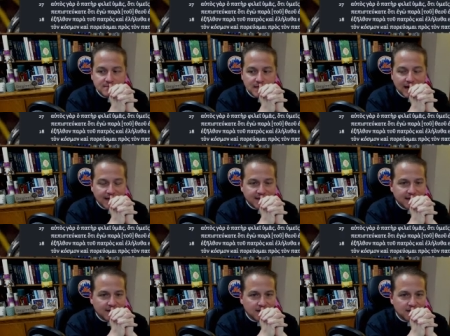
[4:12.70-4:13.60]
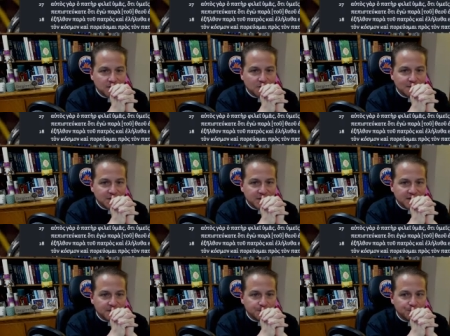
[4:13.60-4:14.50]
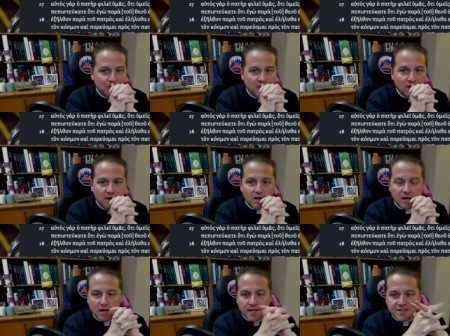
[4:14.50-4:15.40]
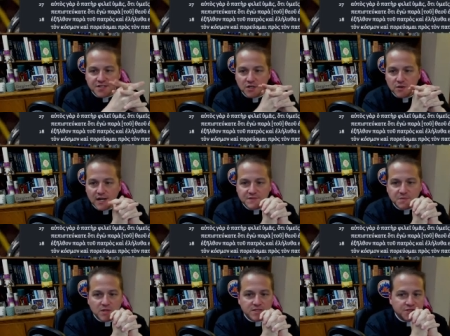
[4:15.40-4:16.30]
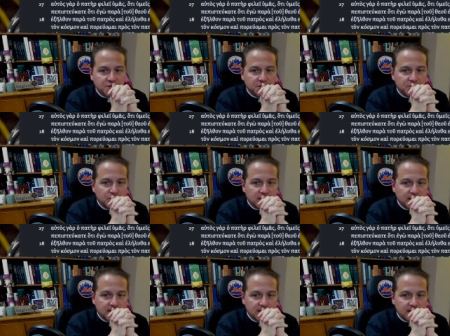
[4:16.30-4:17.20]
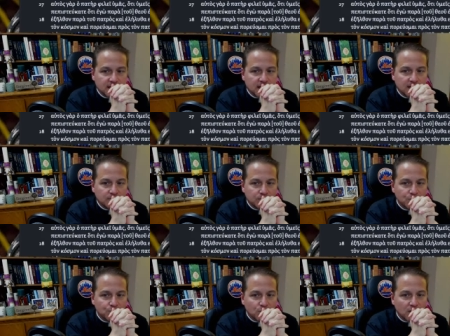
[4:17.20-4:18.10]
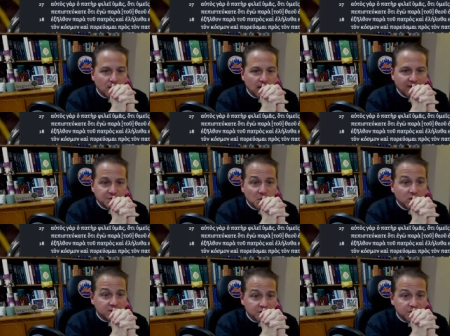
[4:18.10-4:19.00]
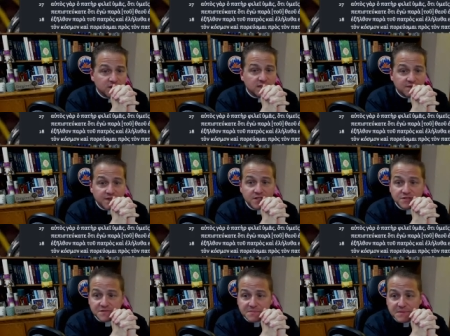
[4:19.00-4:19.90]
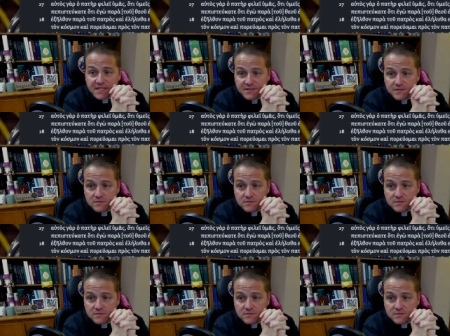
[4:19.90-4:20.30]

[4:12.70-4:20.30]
Hi, Karen. The Lord be with you. All right. So I've spoken to you in um, I've spoken to you in figures of speech.